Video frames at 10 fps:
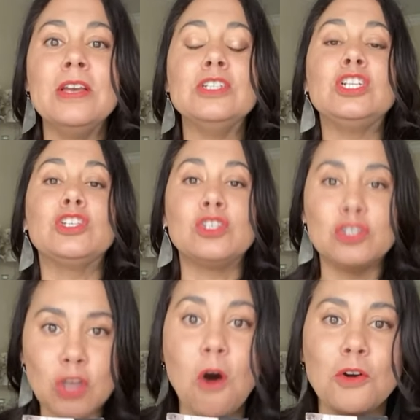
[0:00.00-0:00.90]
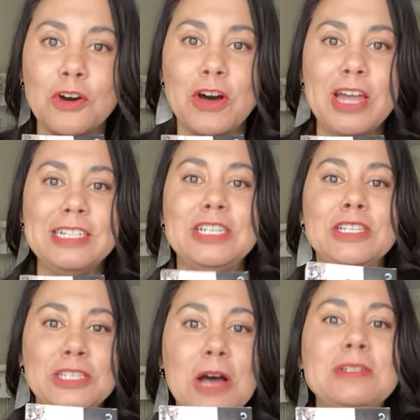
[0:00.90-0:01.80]
She's so good. She's
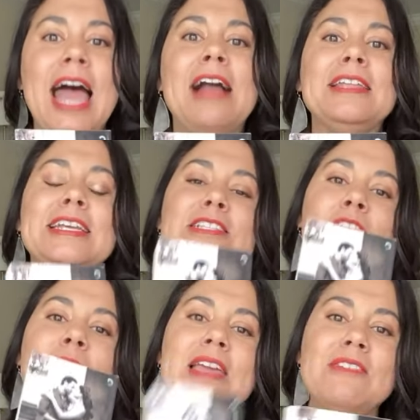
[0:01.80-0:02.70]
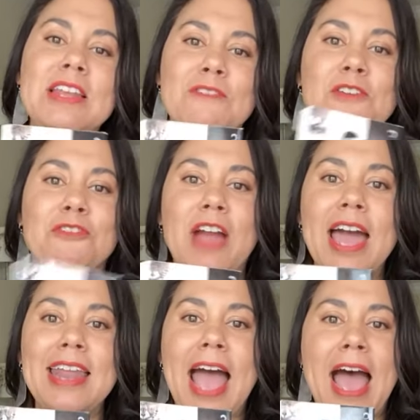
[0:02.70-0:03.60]
so talented. So even if you've
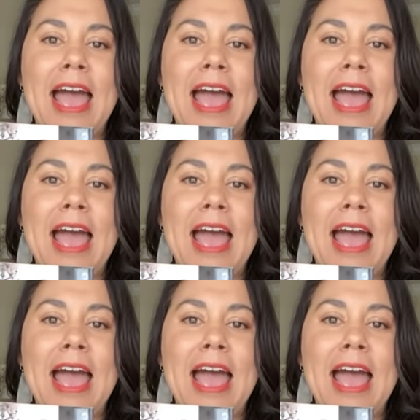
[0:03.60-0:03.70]
read